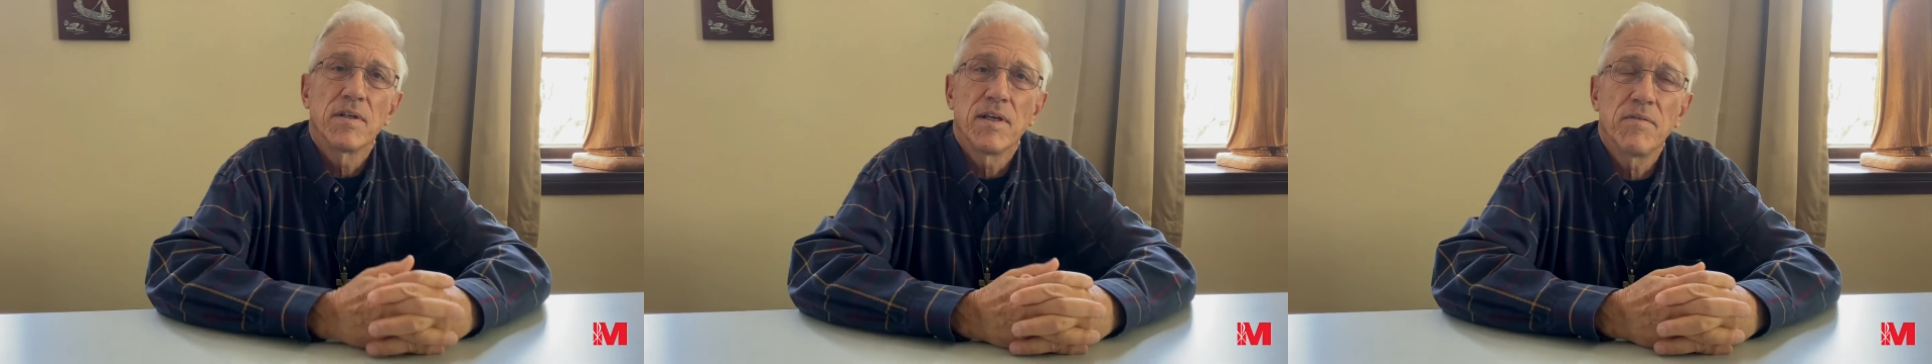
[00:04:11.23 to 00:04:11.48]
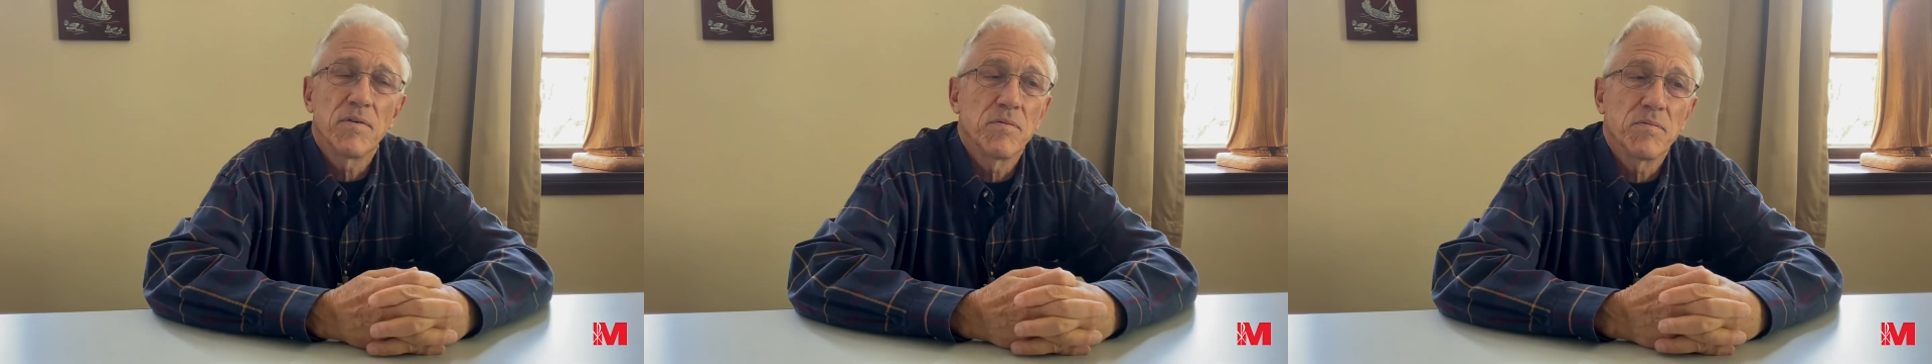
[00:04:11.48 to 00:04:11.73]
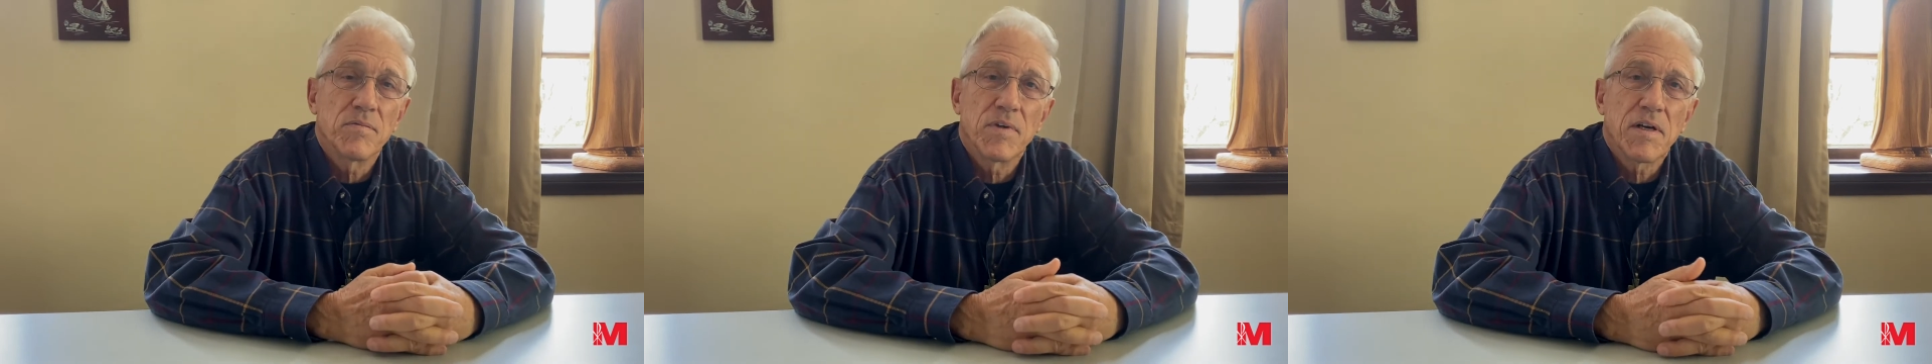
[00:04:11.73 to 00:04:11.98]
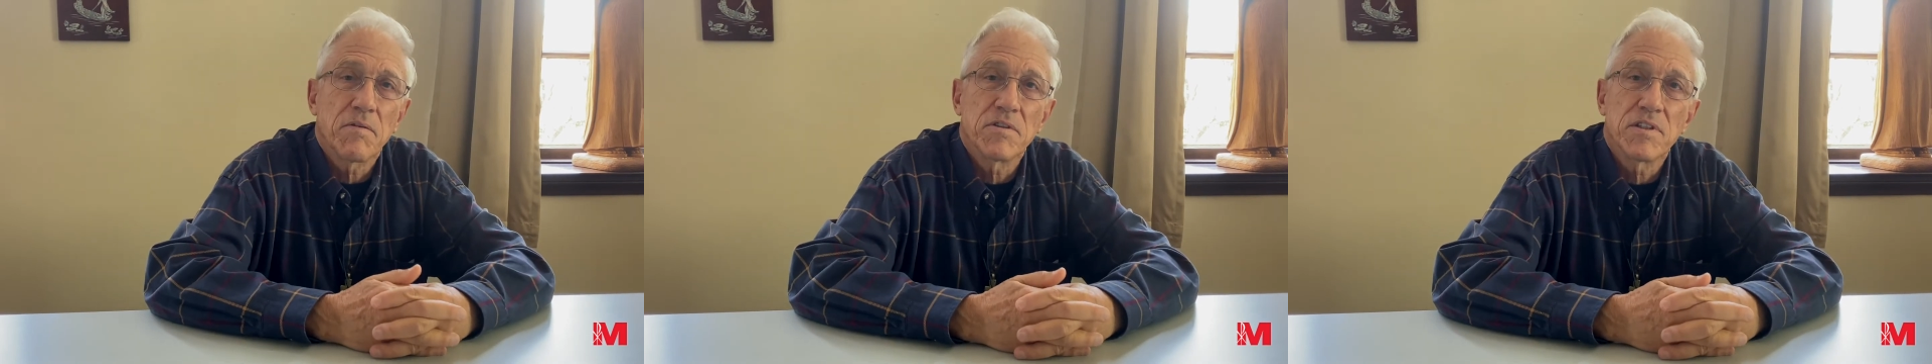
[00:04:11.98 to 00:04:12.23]
Even when
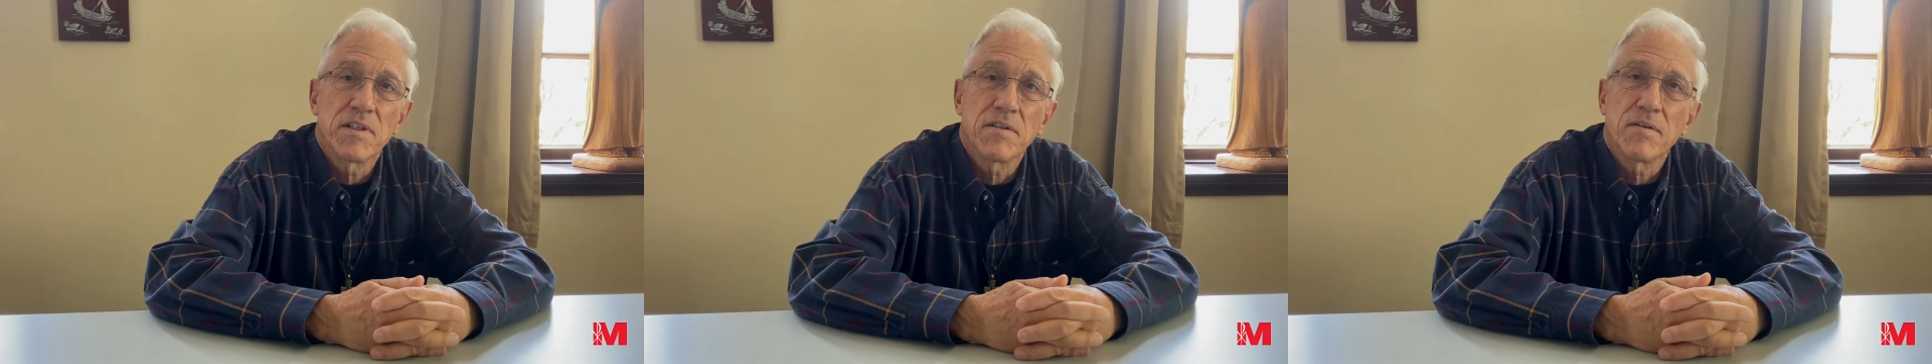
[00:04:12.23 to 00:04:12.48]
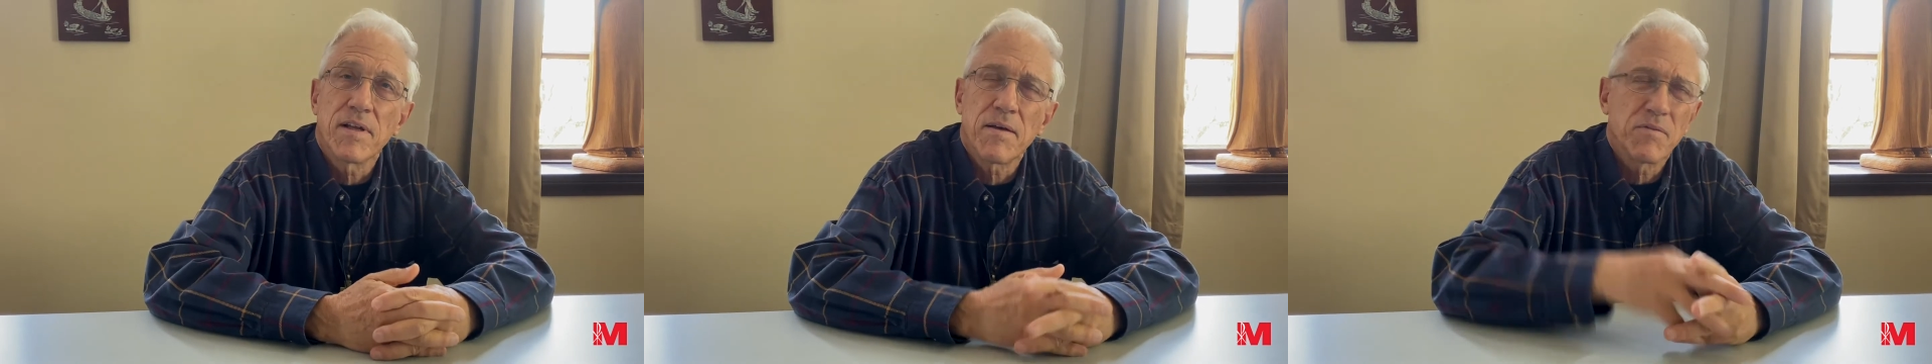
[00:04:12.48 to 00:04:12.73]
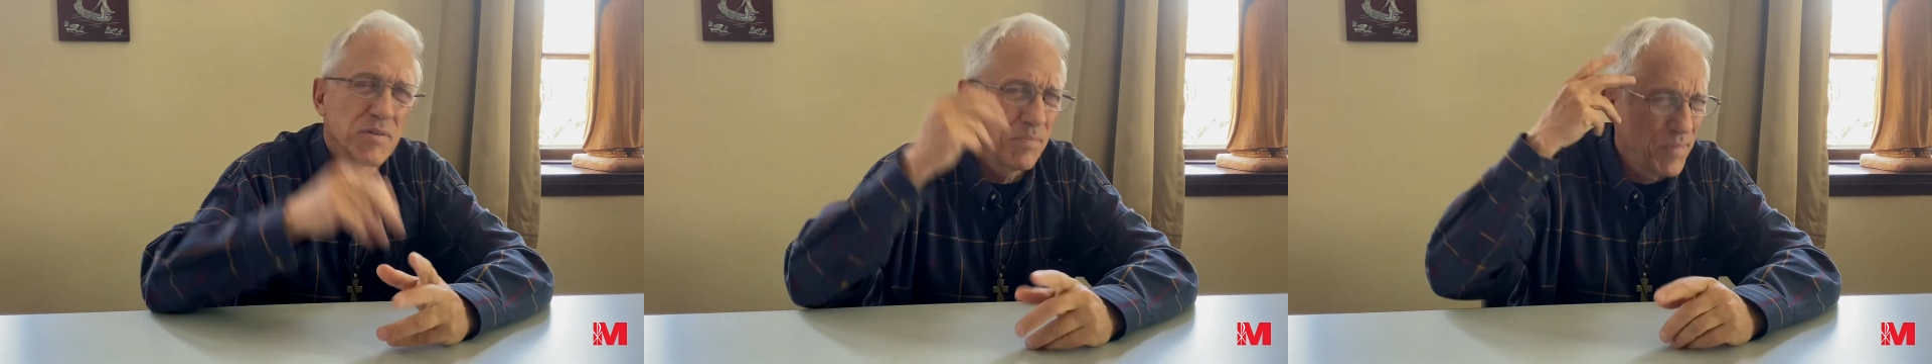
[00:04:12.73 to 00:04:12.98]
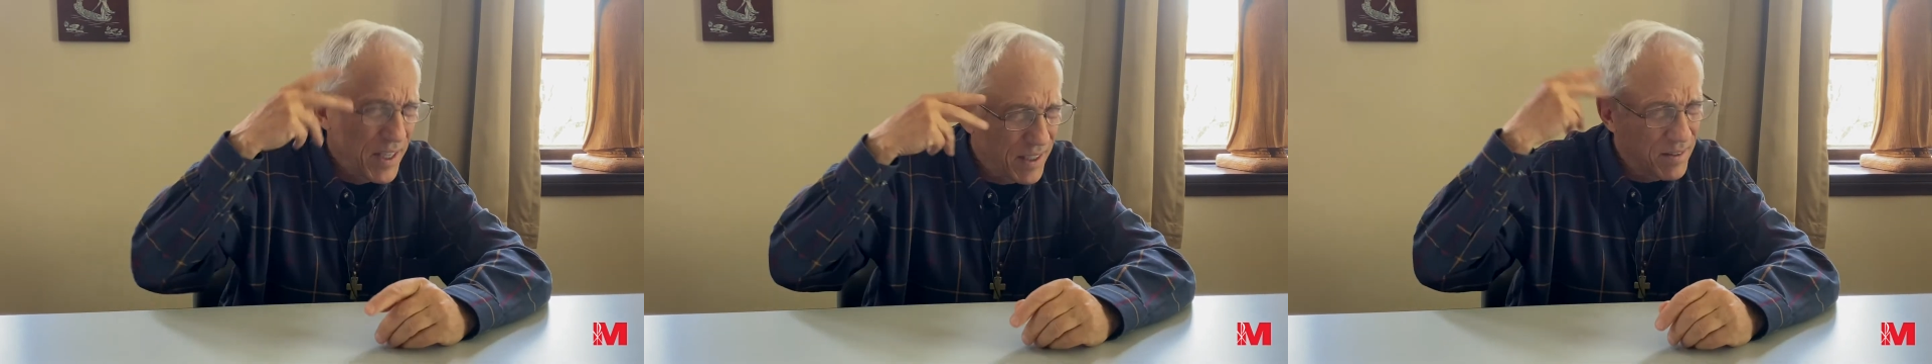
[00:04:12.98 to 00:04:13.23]
I was little, that was
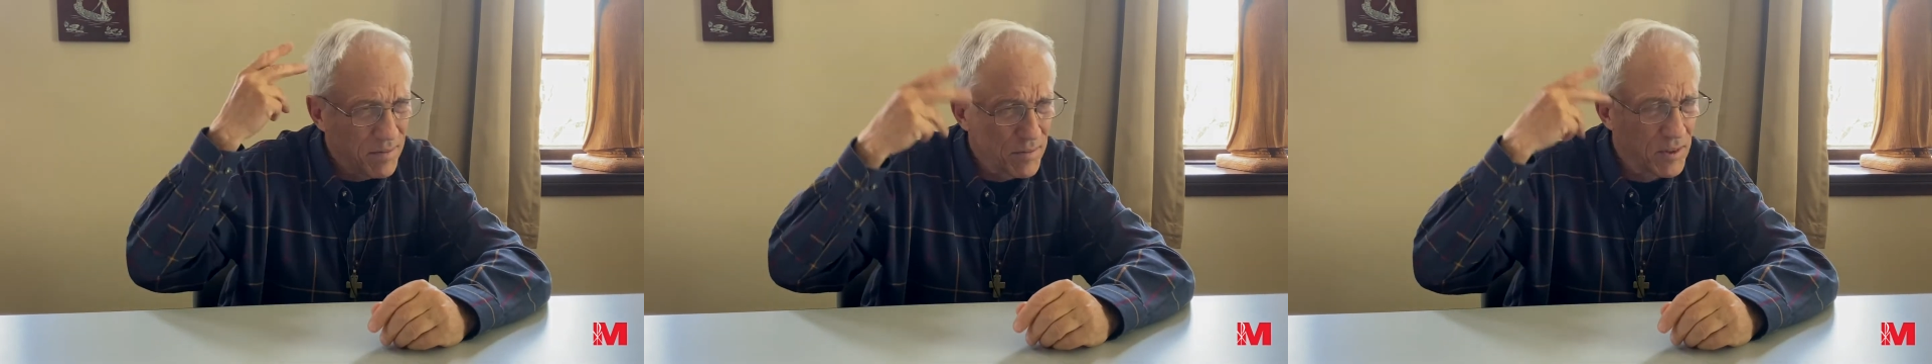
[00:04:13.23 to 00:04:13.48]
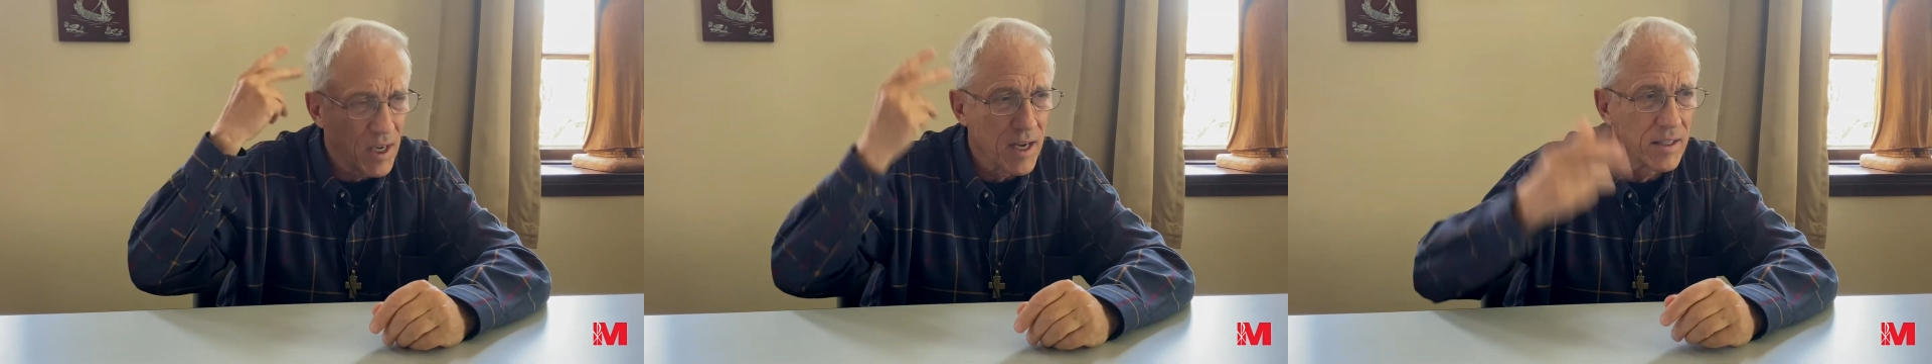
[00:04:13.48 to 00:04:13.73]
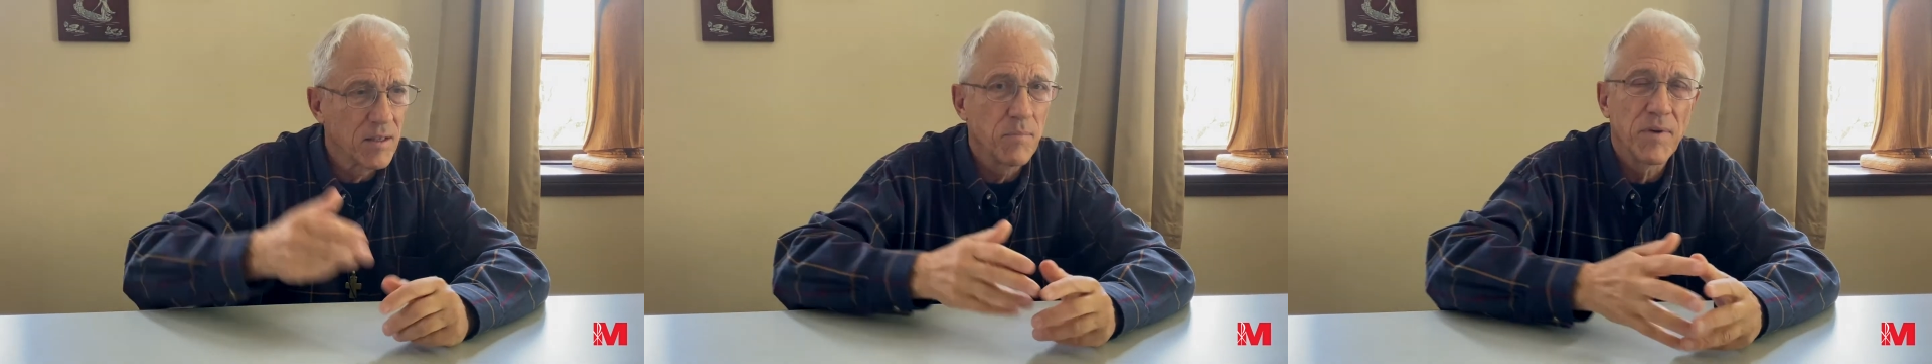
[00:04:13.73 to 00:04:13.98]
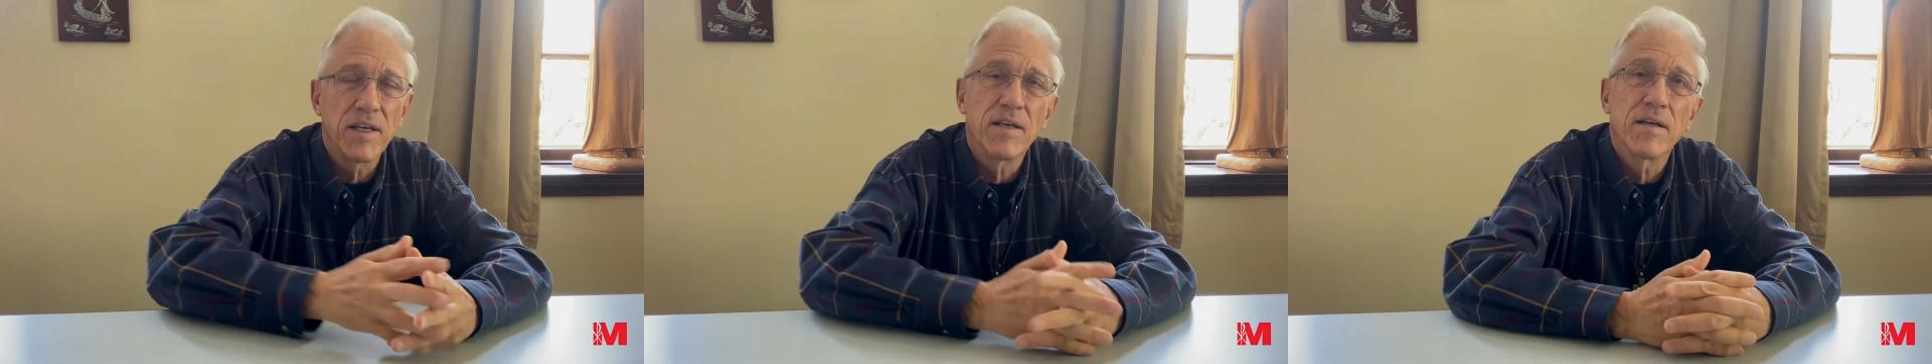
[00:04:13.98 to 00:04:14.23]
being taught to
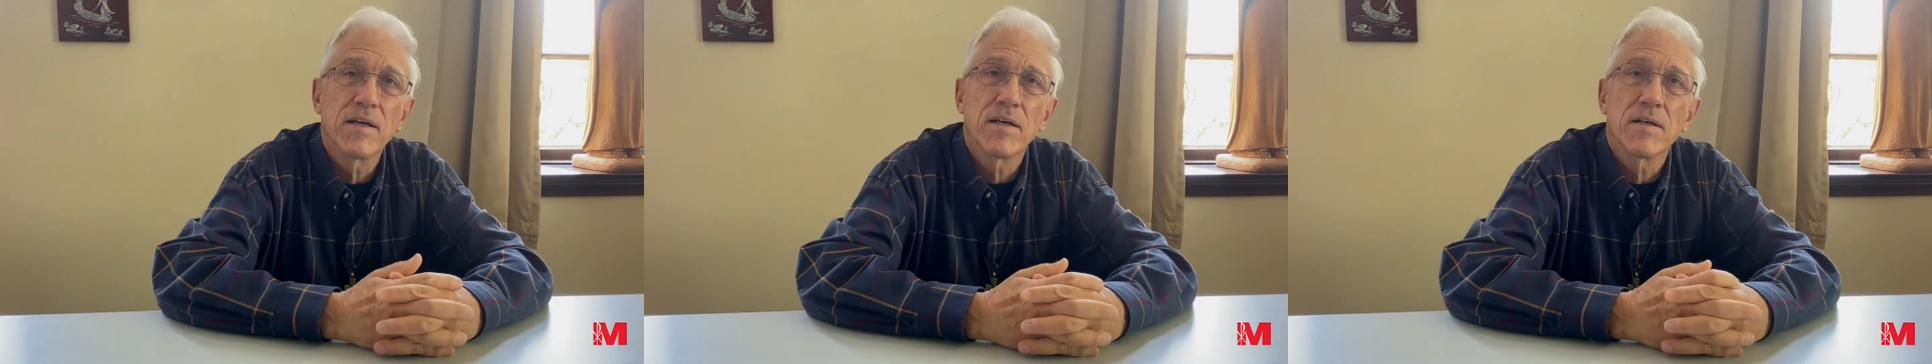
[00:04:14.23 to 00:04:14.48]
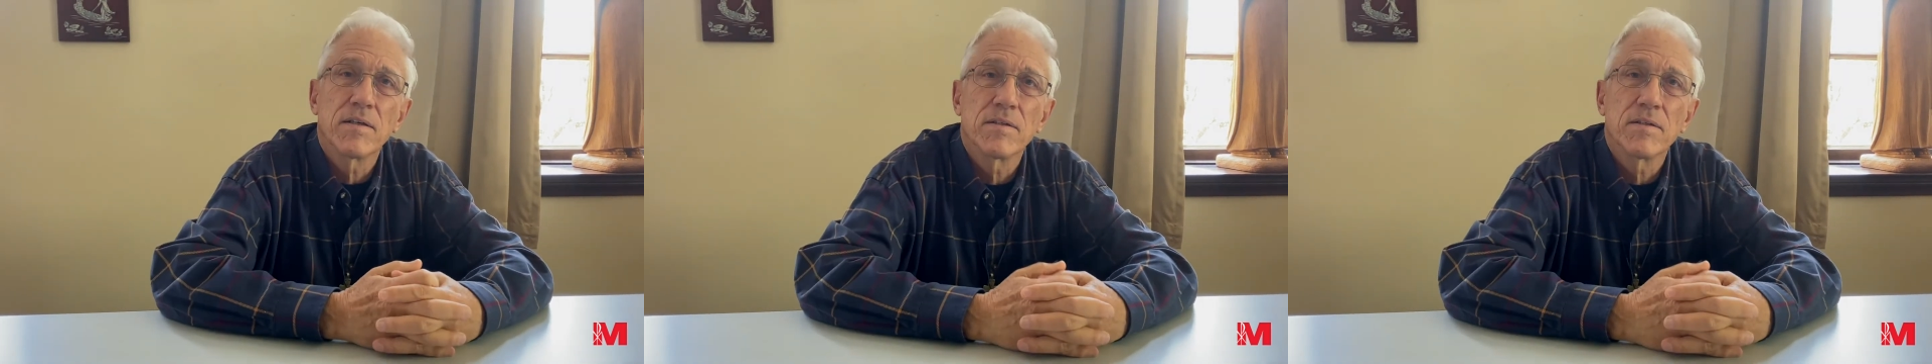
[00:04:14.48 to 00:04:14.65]
me. Uh,